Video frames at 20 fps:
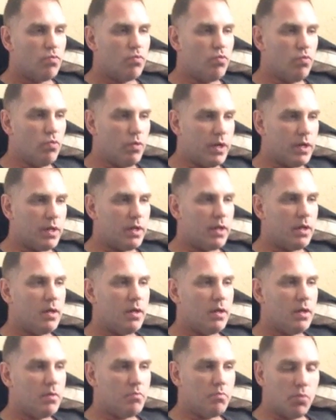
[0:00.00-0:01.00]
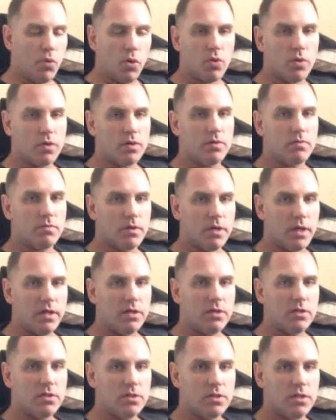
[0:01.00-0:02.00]
really important
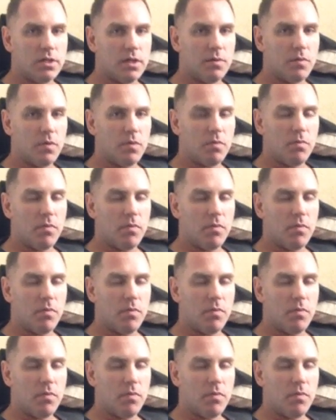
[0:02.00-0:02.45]
relationship.